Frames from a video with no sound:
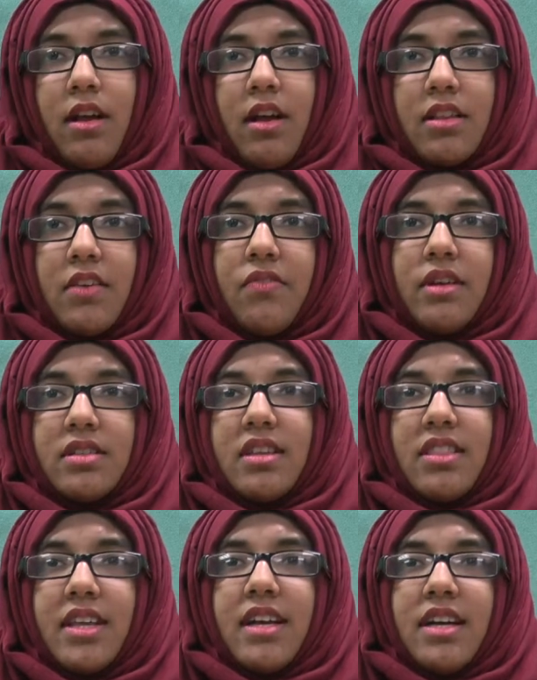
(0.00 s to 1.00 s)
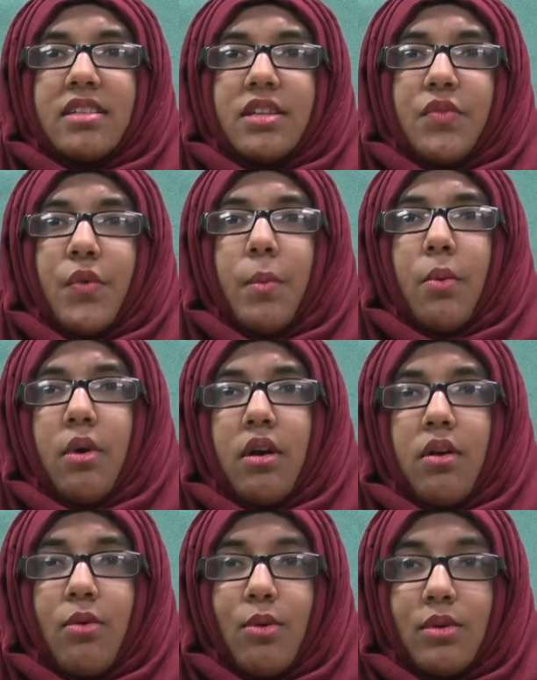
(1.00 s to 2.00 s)
The first thing I did for my
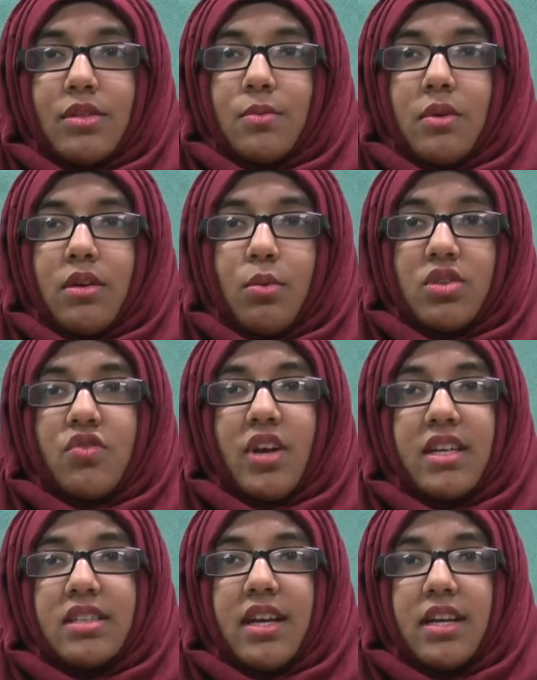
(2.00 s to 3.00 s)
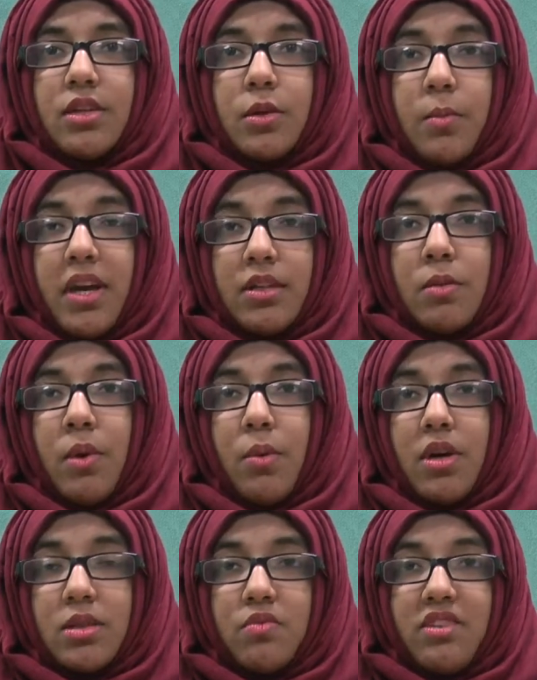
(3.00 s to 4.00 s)
coursework was create a new page on my
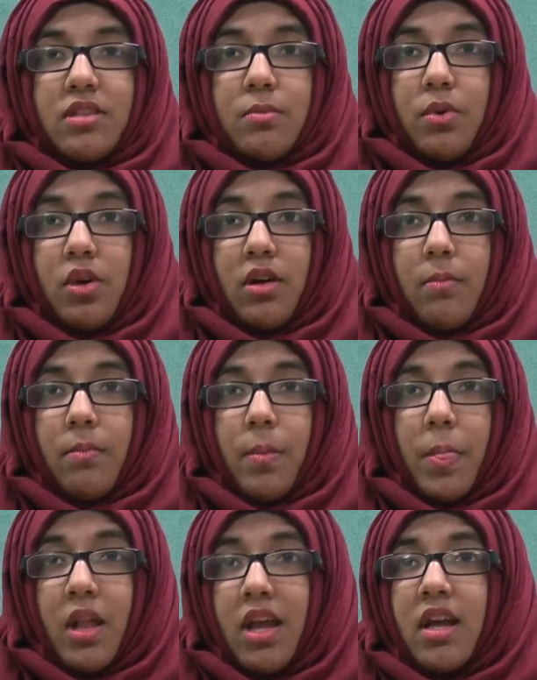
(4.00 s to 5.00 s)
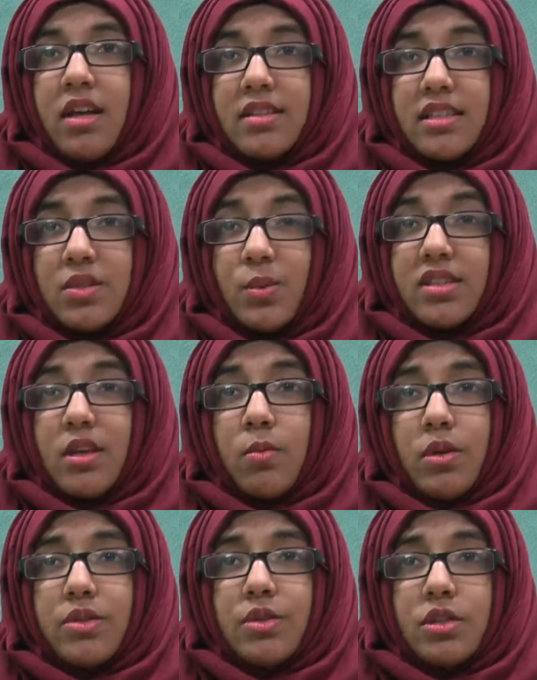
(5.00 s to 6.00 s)
WordPress blog. This was the
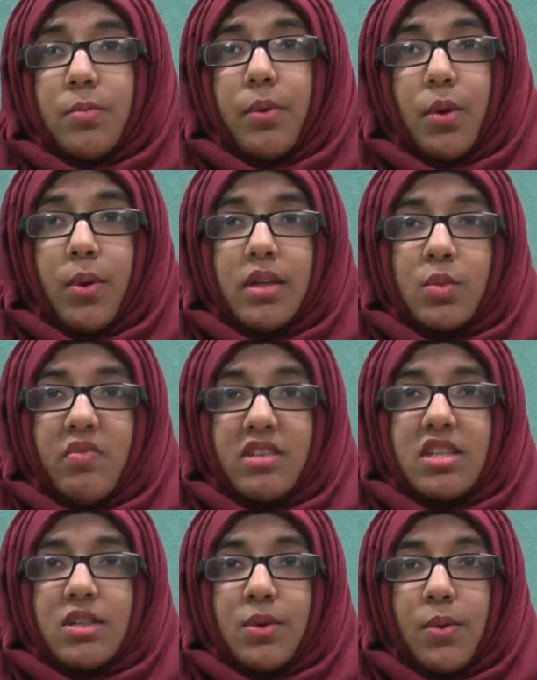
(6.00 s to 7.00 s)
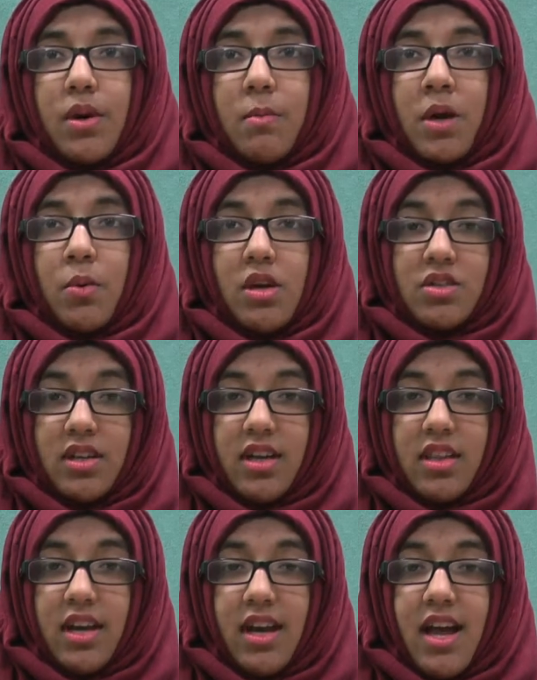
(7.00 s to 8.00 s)
most suitable way to present all my work
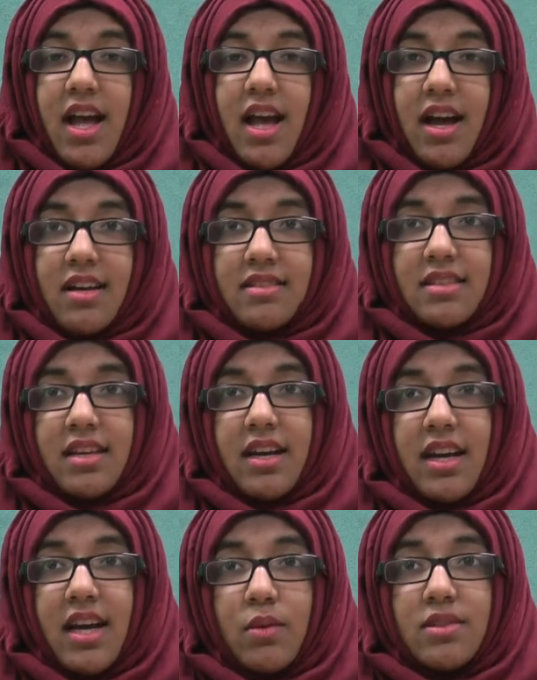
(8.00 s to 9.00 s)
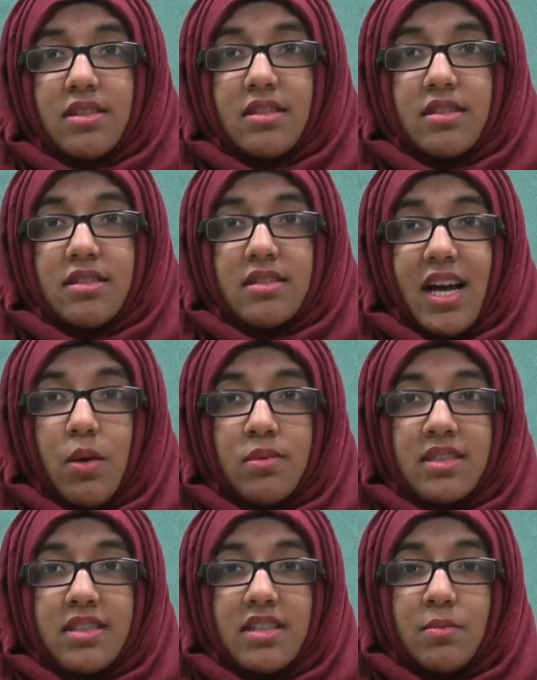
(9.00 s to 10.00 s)
together, as it allowed
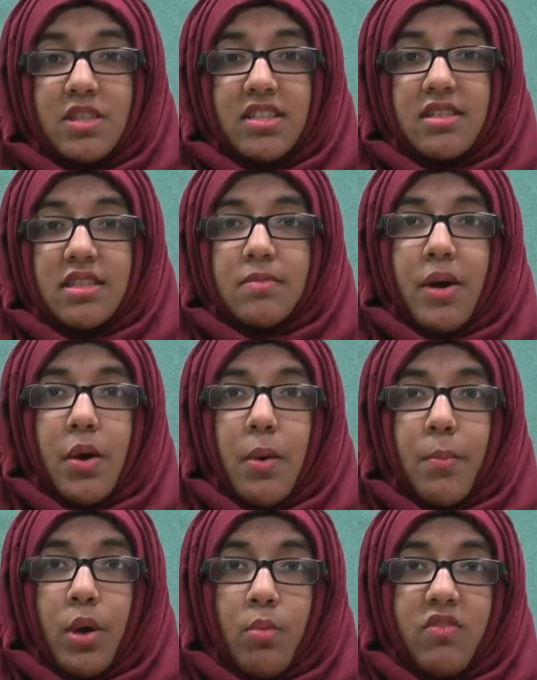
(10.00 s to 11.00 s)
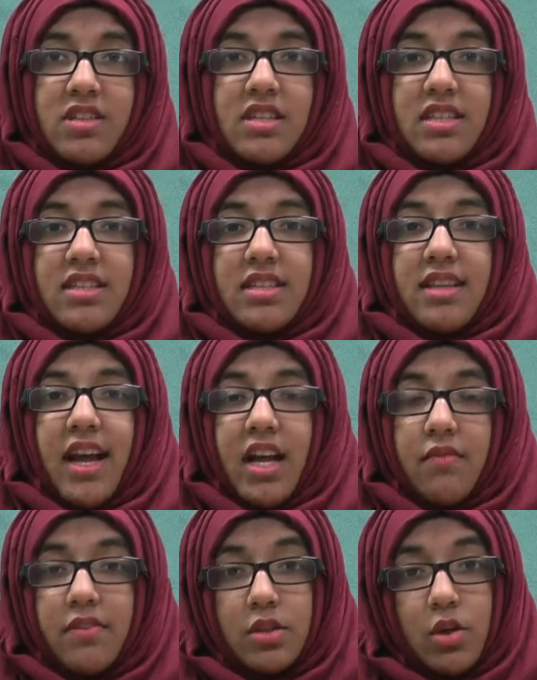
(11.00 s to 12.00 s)
sound, images, PowerPoint presentations
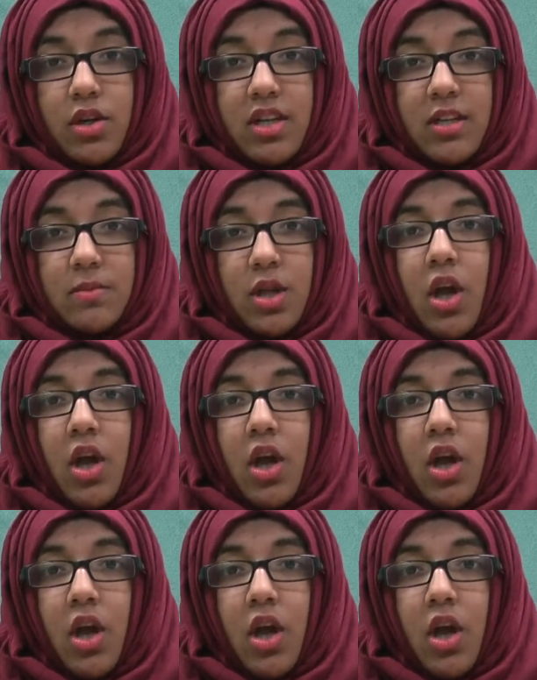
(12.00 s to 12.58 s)
and video clips.